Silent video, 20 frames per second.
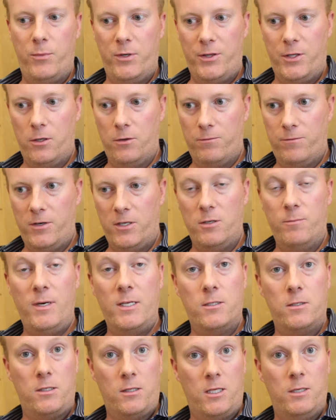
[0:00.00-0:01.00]
but they're
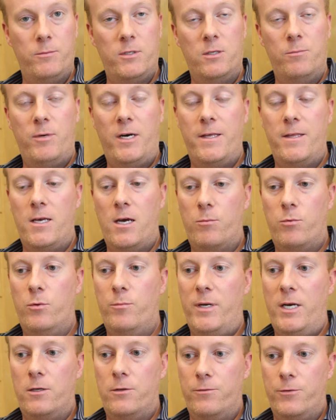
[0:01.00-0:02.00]
fundamentally limited by the
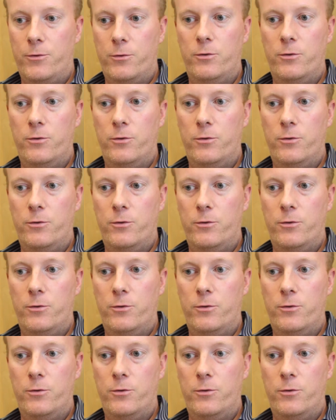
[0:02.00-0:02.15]
upper bound of